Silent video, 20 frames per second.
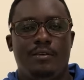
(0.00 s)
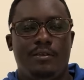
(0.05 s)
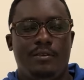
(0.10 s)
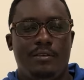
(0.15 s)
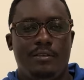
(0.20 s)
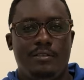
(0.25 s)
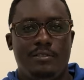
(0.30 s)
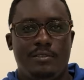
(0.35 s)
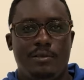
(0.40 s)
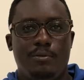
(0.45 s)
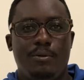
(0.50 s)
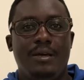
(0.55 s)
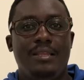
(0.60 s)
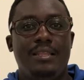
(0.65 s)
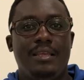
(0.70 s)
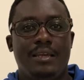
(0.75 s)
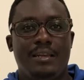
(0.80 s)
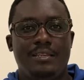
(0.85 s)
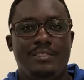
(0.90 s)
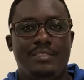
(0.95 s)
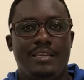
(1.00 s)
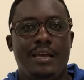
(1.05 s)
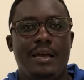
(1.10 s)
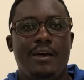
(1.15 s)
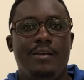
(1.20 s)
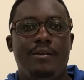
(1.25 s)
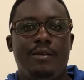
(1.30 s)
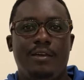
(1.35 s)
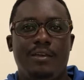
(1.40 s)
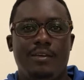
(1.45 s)
is the one that is
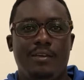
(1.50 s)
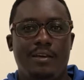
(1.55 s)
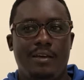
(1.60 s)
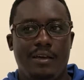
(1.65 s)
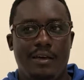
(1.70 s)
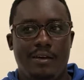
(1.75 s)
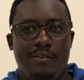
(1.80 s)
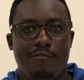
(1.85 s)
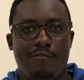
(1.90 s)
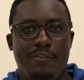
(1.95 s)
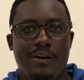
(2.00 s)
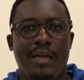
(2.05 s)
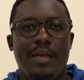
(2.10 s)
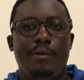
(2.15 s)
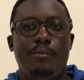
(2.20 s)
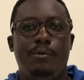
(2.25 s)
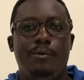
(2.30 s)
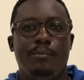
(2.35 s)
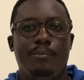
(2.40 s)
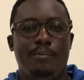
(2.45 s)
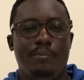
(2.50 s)
carrying viable